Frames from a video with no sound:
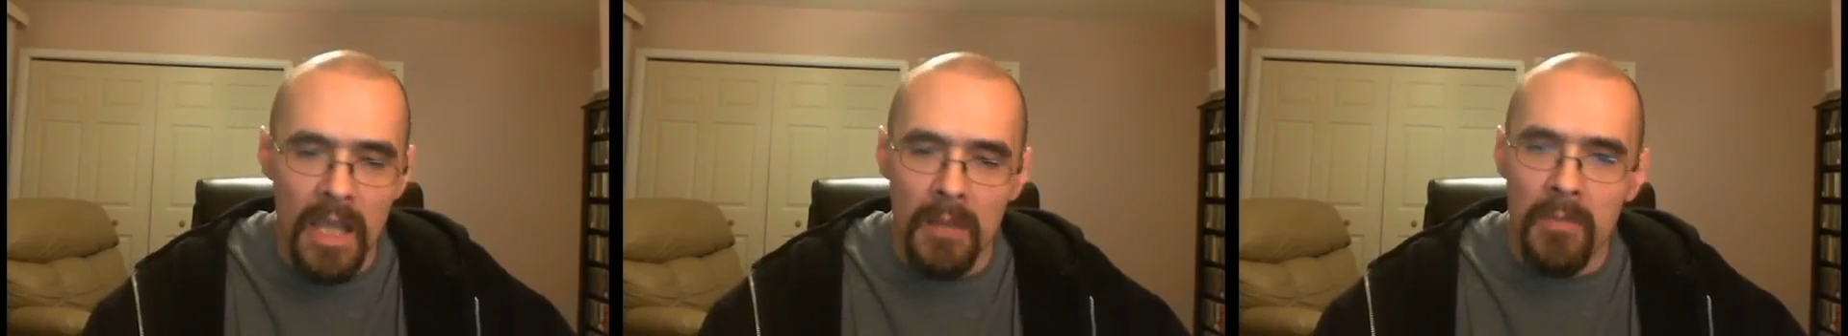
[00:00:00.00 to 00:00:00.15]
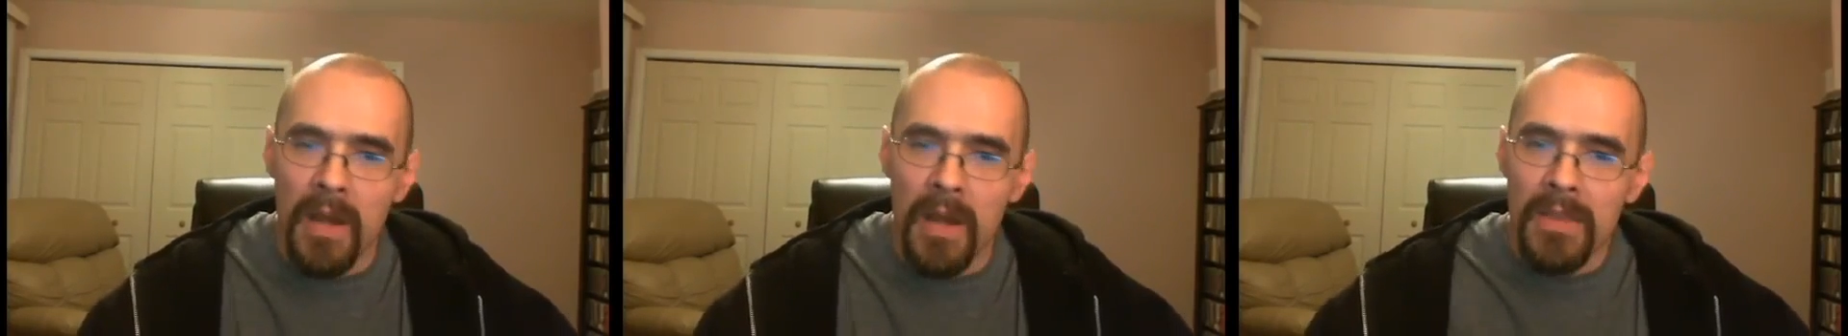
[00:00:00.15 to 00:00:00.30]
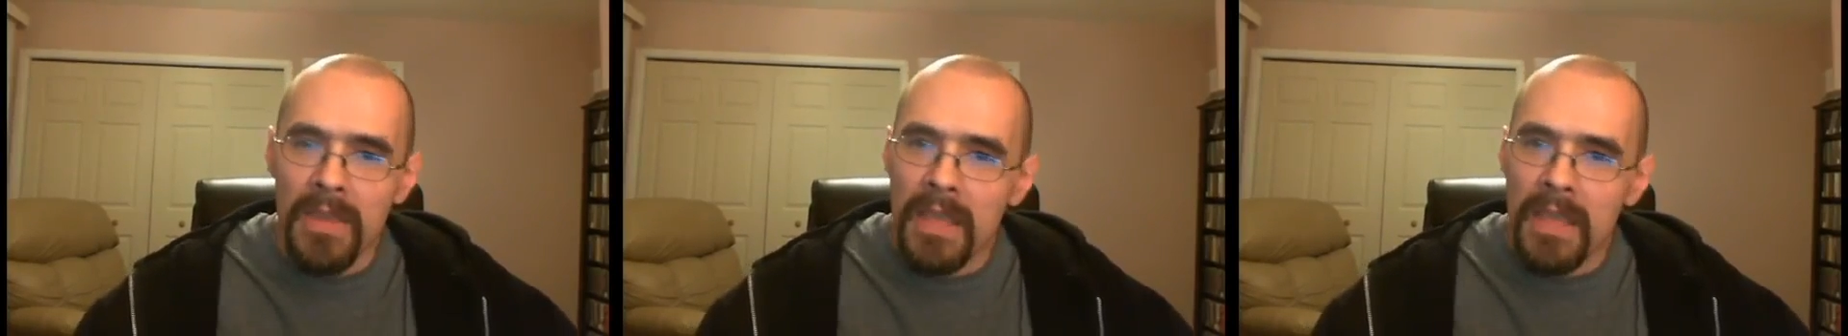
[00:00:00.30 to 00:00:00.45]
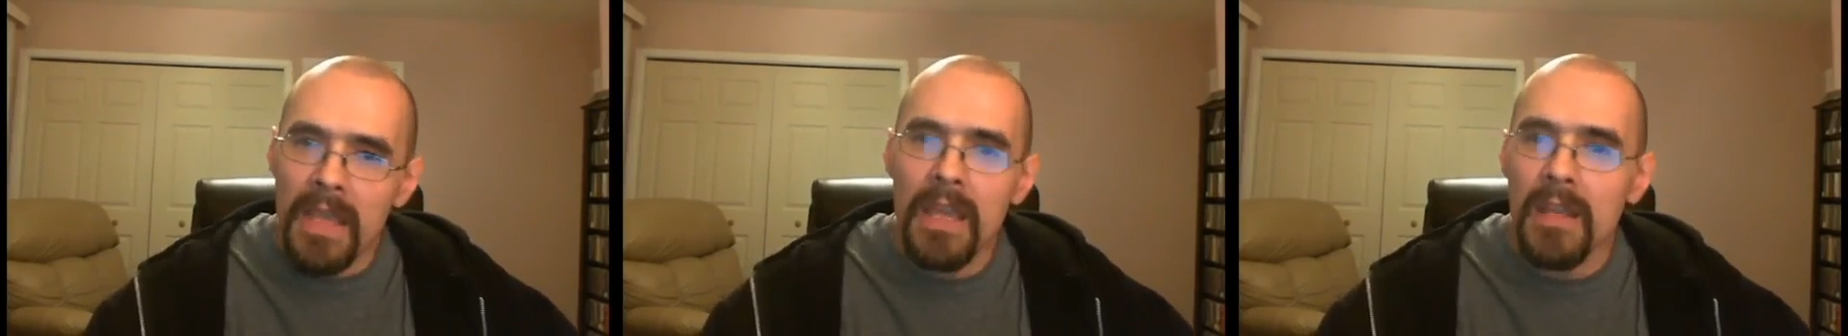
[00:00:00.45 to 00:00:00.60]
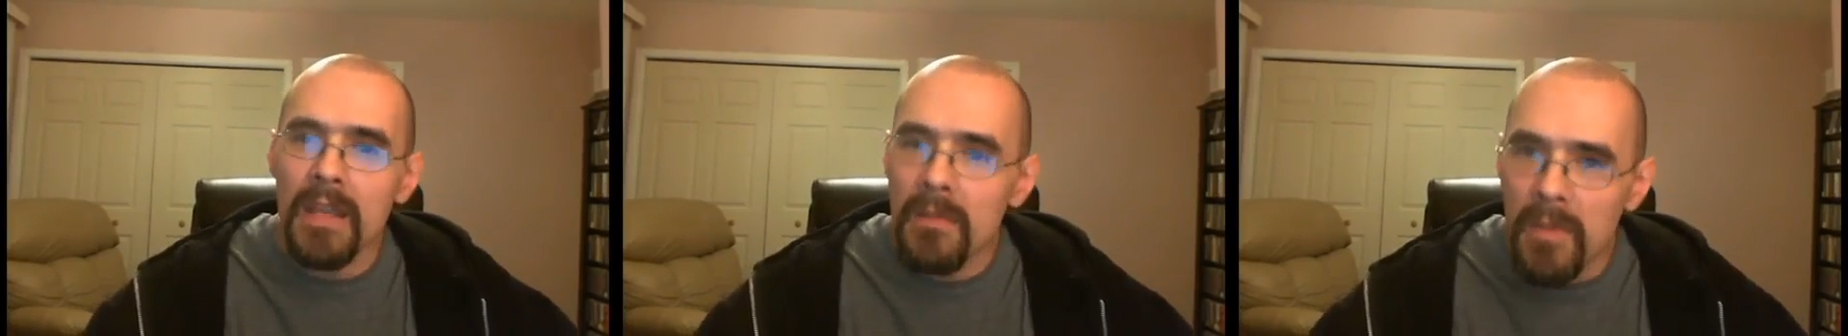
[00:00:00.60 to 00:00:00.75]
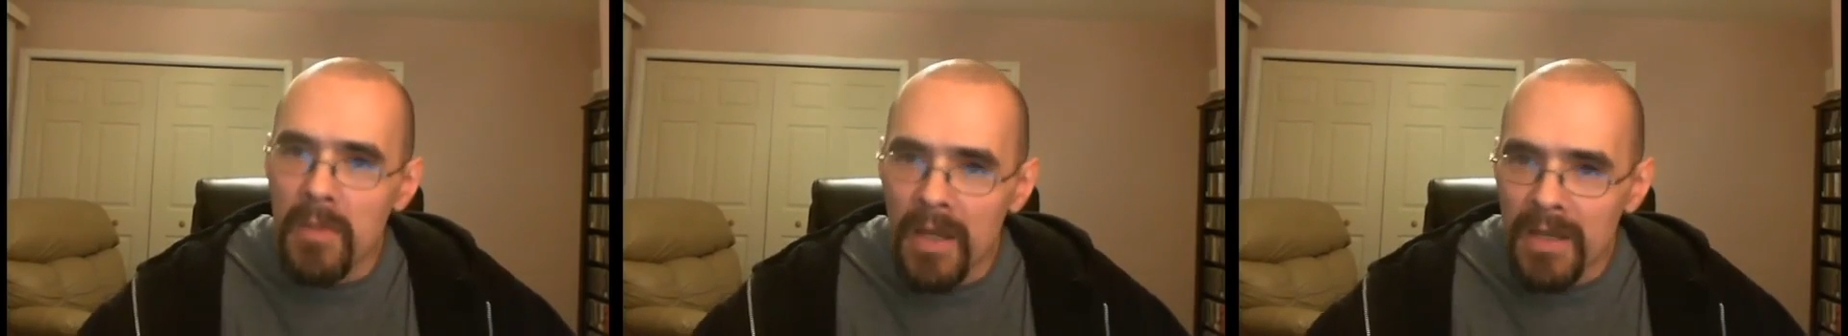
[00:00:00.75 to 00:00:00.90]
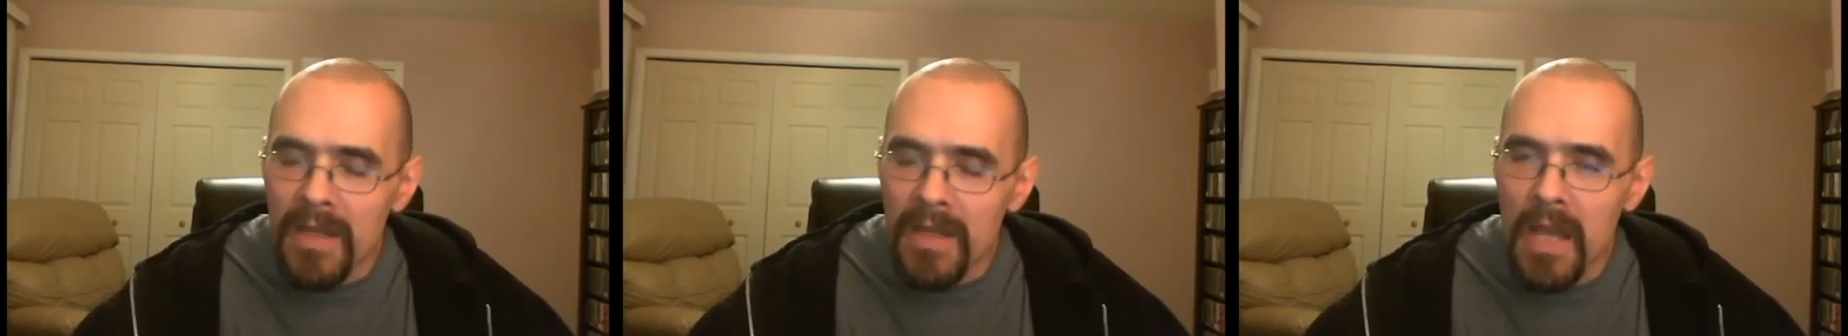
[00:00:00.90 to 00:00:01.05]
and by
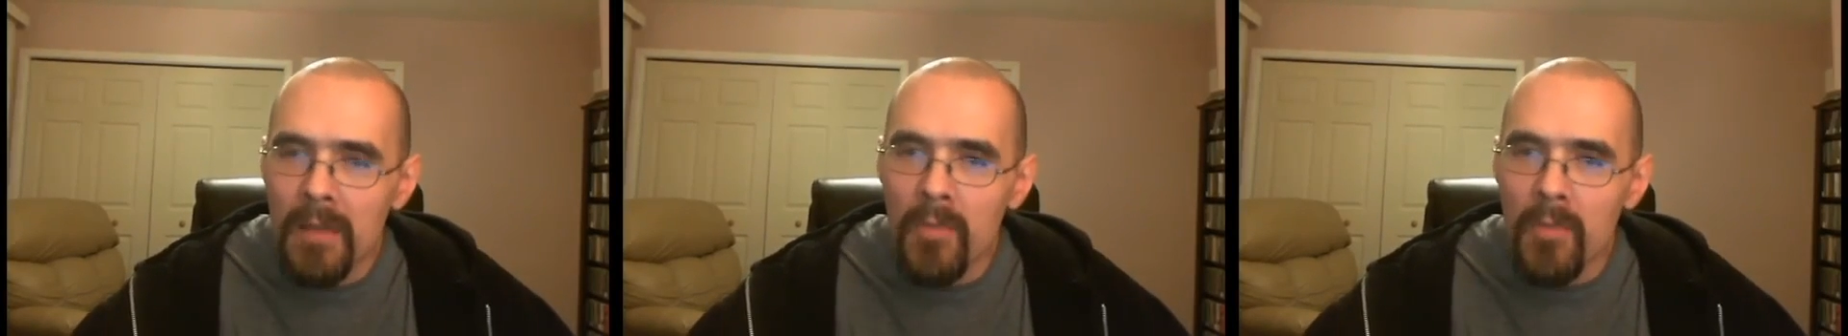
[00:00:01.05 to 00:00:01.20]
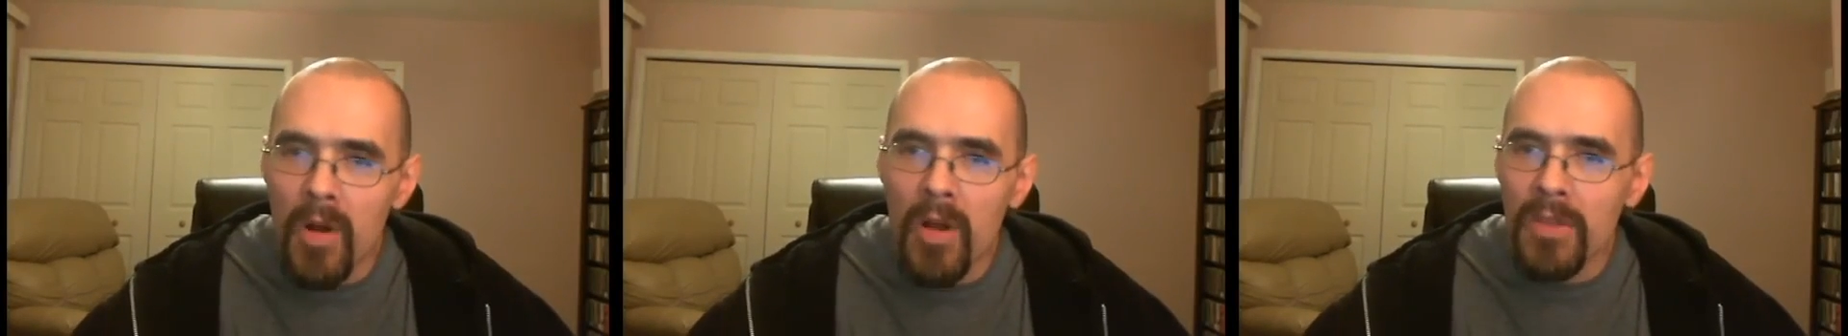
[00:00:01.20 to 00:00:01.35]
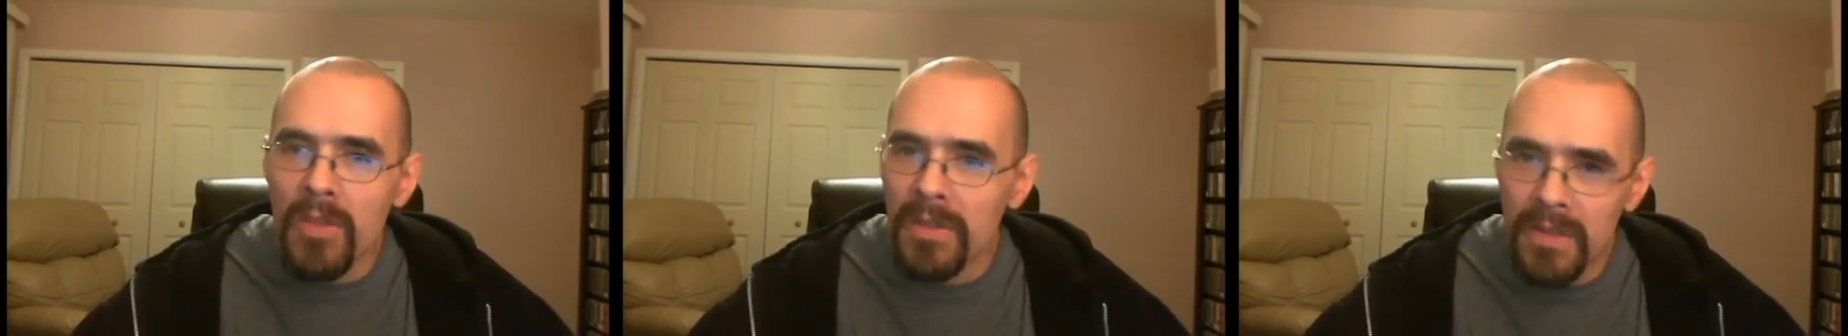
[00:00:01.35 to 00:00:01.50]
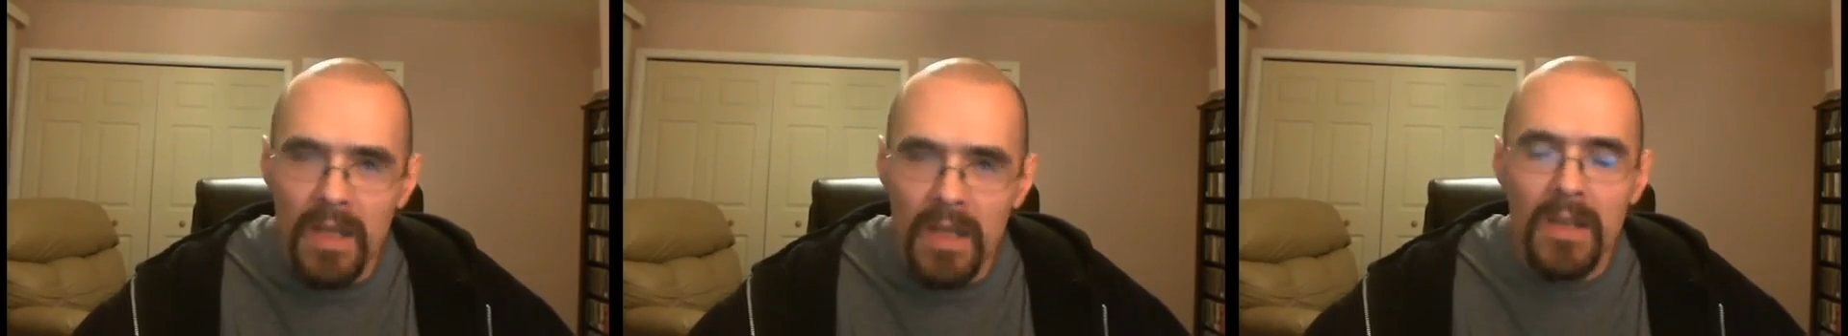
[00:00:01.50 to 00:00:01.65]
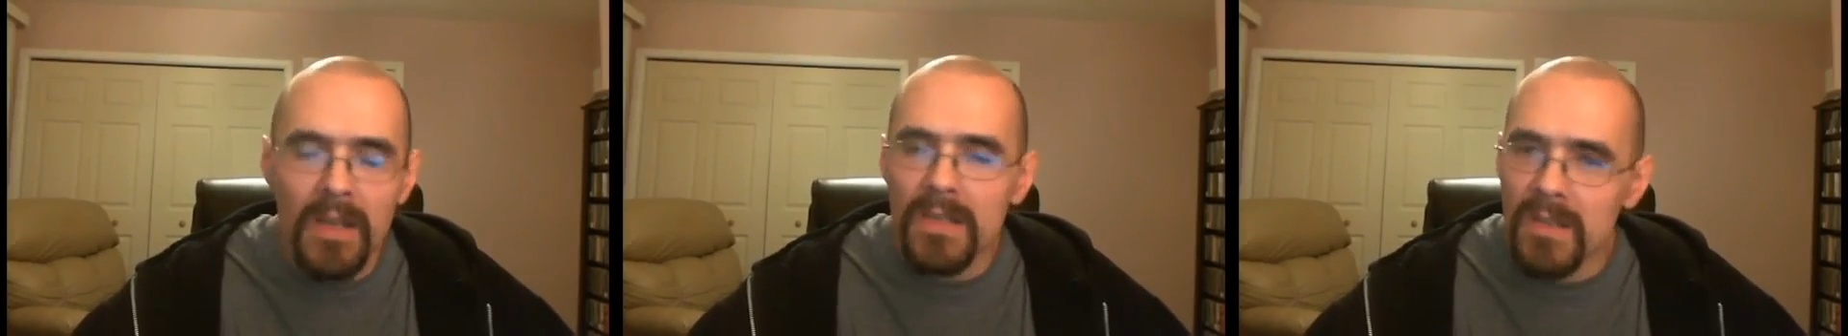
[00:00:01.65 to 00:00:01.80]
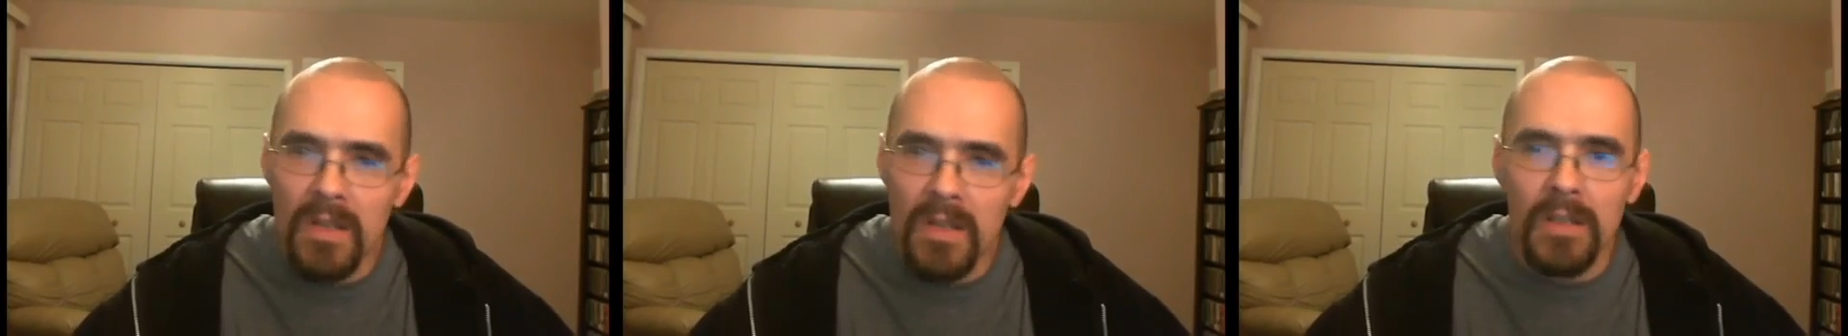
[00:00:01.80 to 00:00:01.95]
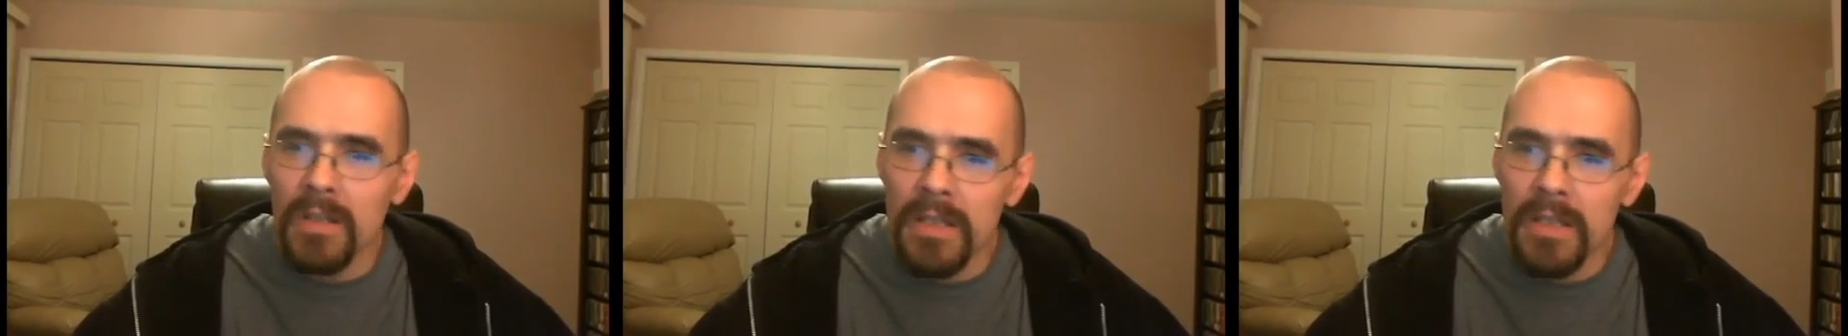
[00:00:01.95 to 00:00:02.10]
the time all the
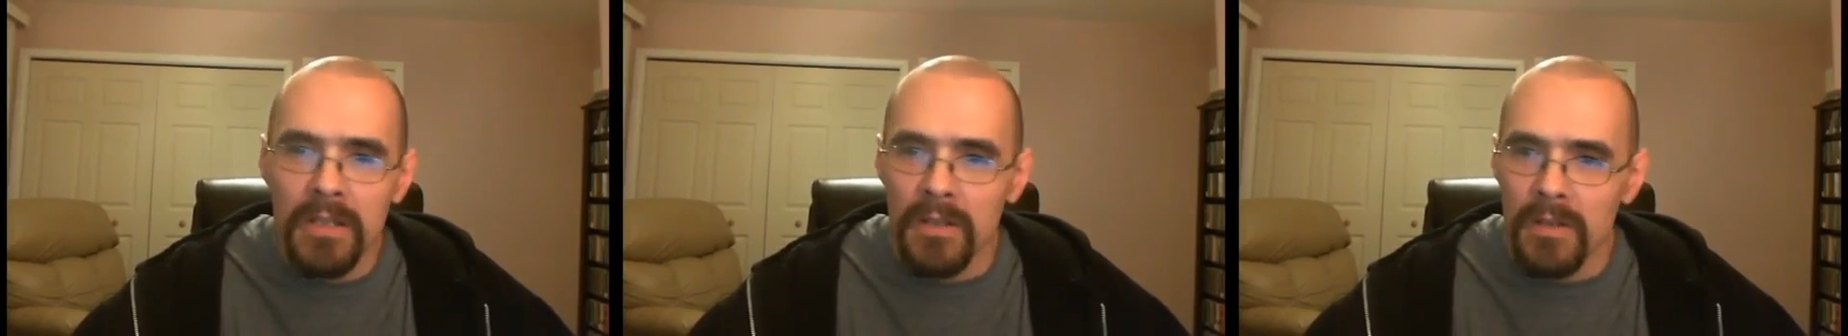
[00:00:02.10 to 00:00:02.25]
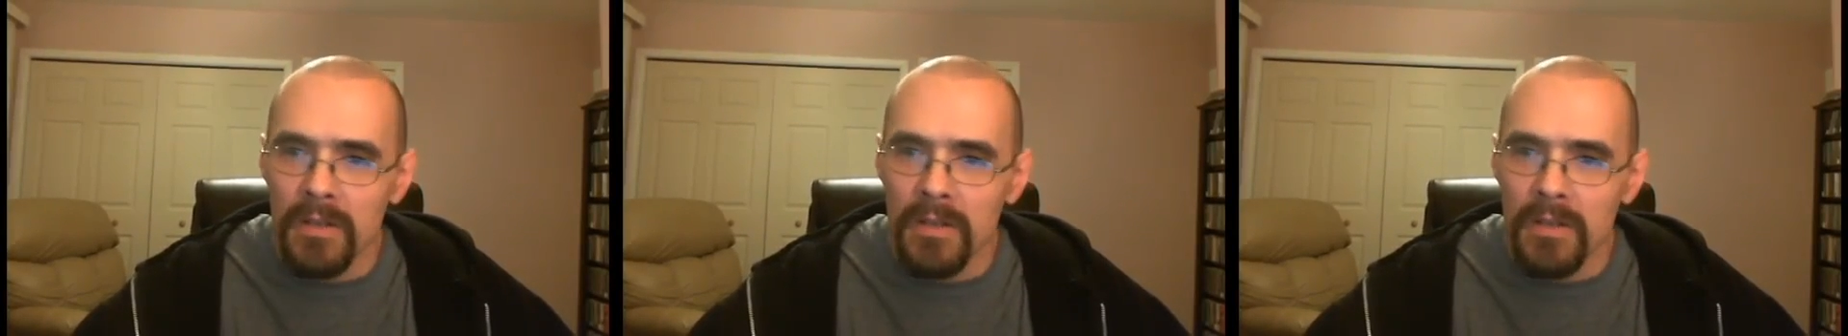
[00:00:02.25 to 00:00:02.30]
dust